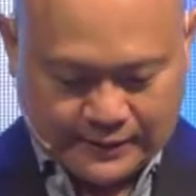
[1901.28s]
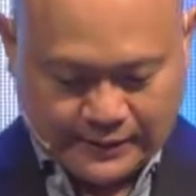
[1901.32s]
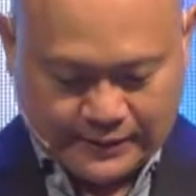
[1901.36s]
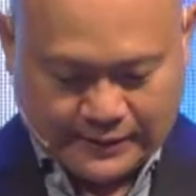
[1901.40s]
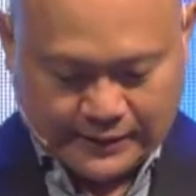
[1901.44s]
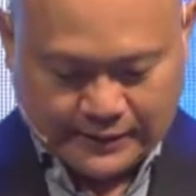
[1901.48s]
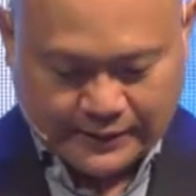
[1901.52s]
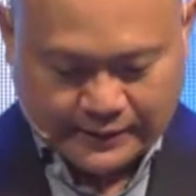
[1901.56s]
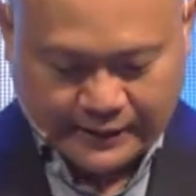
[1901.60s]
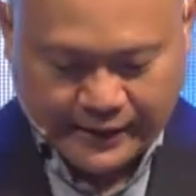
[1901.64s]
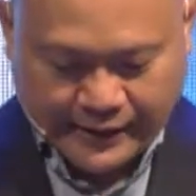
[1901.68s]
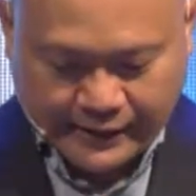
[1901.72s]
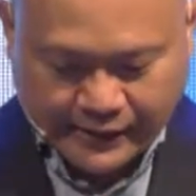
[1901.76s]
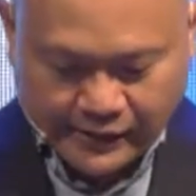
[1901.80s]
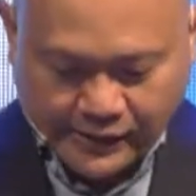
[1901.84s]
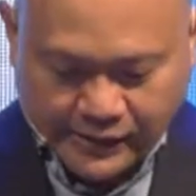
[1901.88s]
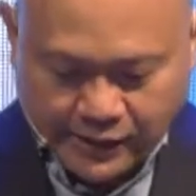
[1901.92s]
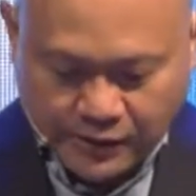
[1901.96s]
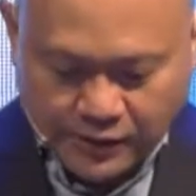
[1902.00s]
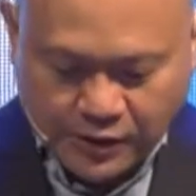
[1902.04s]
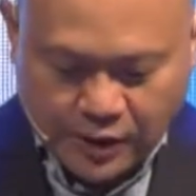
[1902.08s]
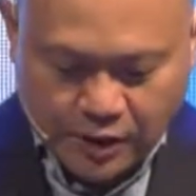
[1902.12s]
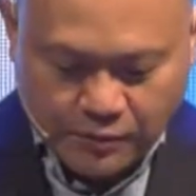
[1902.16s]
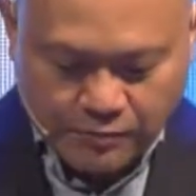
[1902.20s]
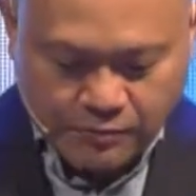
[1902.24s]
There is a
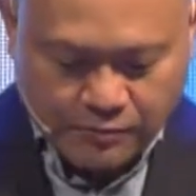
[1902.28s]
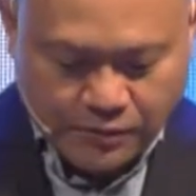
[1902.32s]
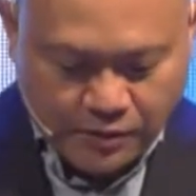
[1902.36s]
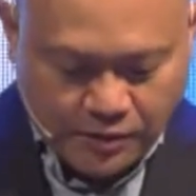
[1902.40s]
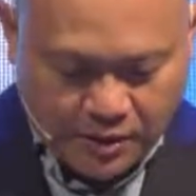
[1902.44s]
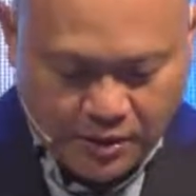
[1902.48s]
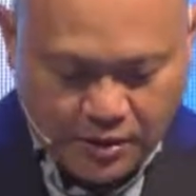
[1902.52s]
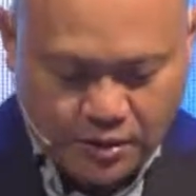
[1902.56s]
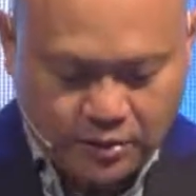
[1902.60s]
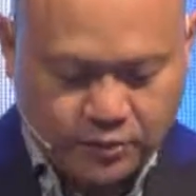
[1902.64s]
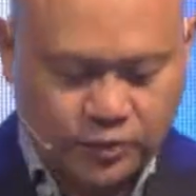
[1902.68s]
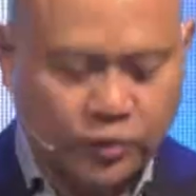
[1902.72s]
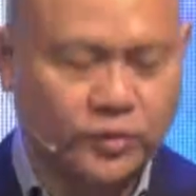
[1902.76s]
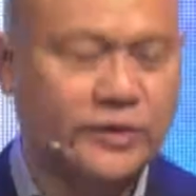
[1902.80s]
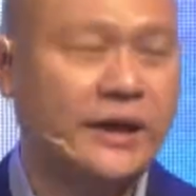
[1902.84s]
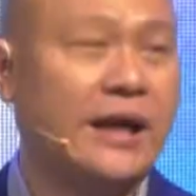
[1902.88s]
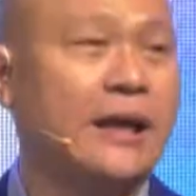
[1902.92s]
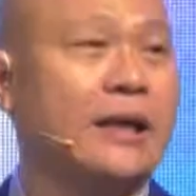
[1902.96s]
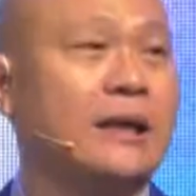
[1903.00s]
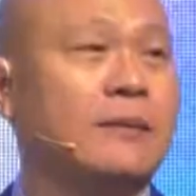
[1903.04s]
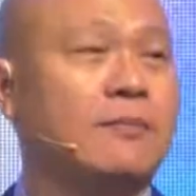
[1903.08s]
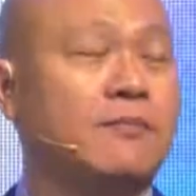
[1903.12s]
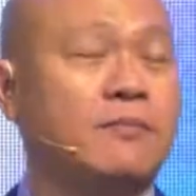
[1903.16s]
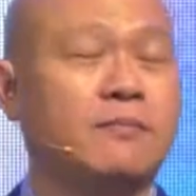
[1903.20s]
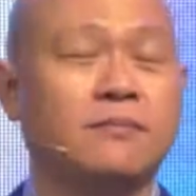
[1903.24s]
lot more to
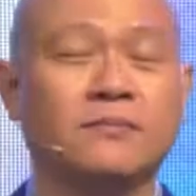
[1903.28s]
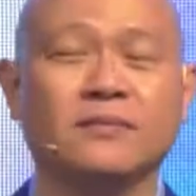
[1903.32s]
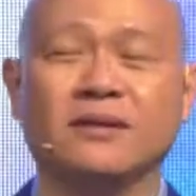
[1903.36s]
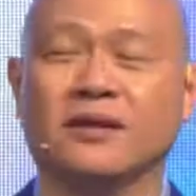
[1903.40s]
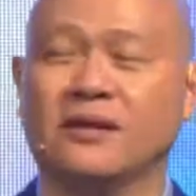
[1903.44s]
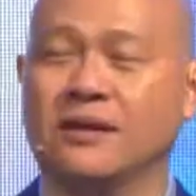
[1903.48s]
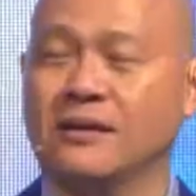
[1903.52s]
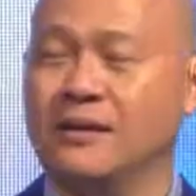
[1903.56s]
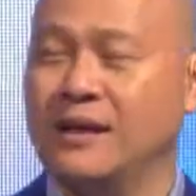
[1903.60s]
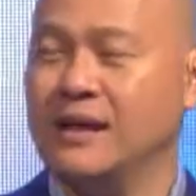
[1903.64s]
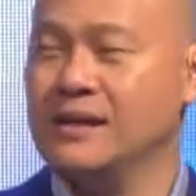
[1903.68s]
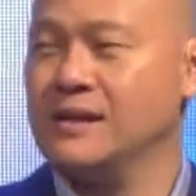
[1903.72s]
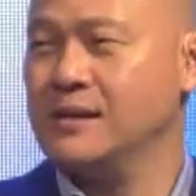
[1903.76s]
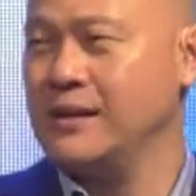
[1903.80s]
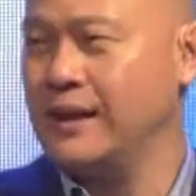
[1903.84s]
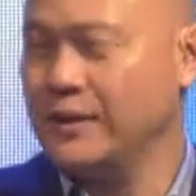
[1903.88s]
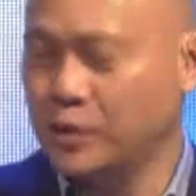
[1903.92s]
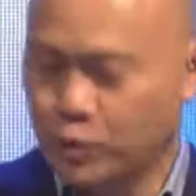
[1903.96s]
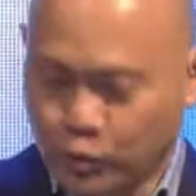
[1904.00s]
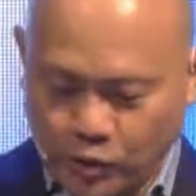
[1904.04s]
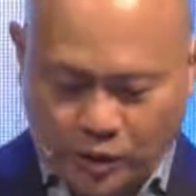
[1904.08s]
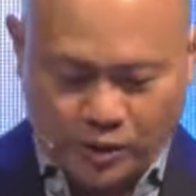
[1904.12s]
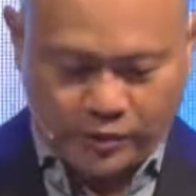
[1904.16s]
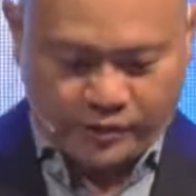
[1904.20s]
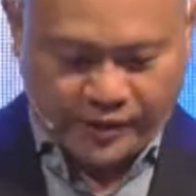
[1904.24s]
them than their
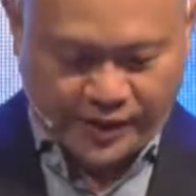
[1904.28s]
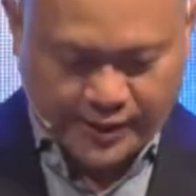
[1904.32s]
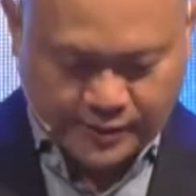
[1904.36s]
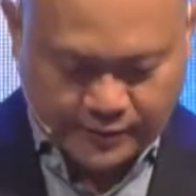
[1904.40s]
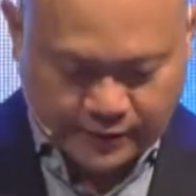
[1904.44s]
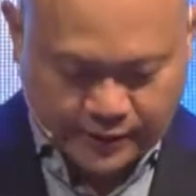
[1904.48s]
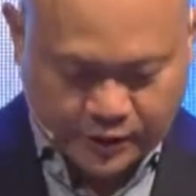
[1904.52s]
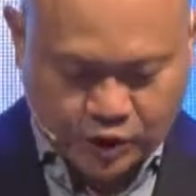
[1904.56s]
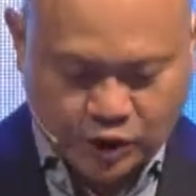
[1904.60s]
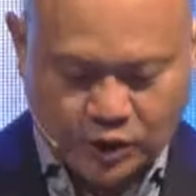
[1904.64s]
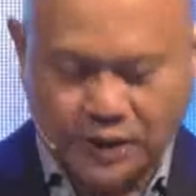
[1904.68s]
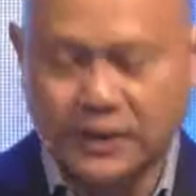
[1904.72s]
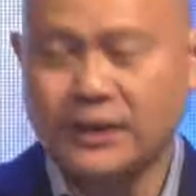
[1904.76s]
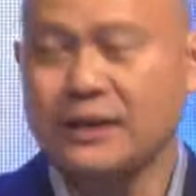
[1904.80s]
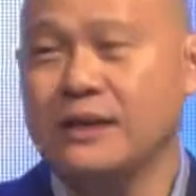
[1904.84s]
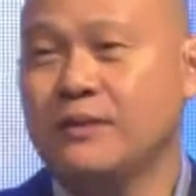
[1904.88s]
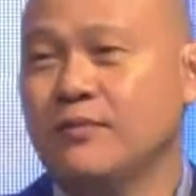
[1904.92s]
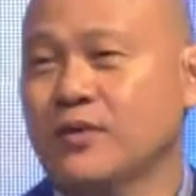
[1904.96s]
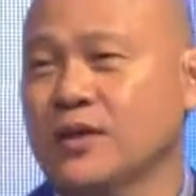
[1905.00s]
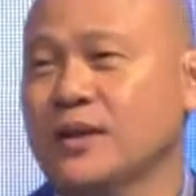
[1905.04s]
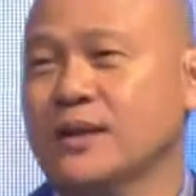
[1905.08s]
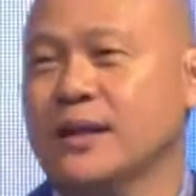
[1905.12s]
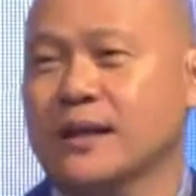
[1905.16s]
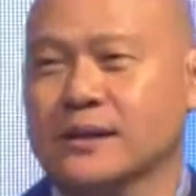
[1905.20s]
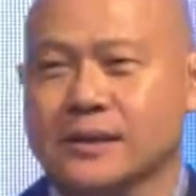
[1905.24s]
sexual orientation and
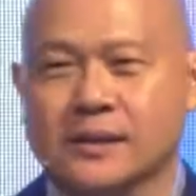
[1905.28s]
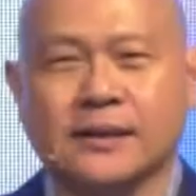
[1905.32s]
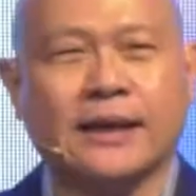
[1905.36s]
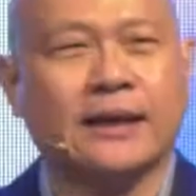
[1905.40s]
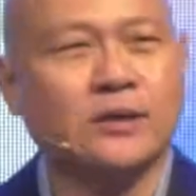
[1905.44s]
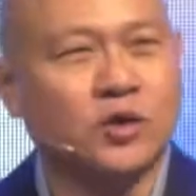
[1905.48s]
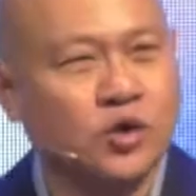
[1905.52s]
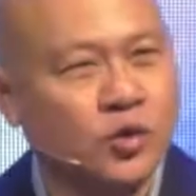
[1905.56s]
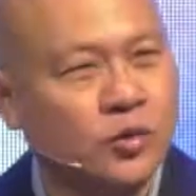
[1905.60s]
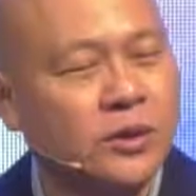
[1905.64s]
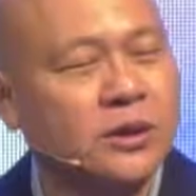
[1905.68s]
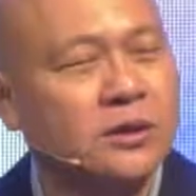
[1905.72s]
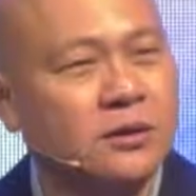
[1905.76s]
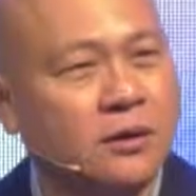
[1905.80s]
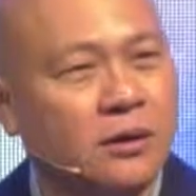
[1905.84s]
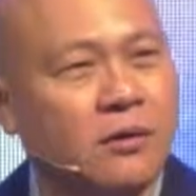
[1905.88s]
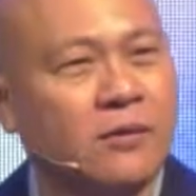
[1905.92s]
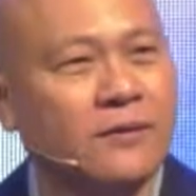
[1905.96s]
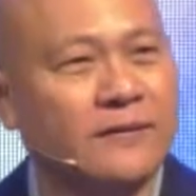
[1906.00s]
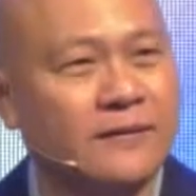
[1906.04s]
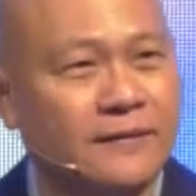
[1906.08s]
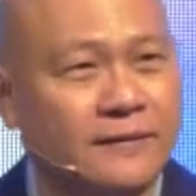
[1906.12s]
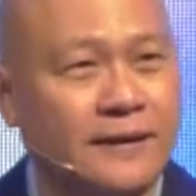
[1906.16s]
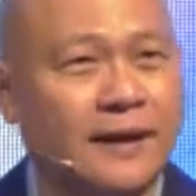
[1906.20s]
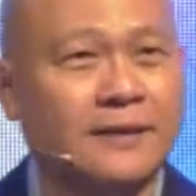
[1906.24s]
even their sexual
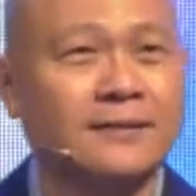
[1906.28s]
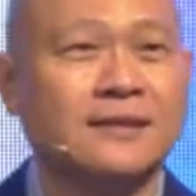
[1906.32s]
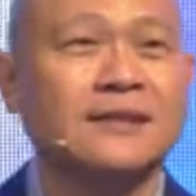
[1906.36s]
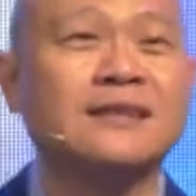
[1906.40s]
conduct.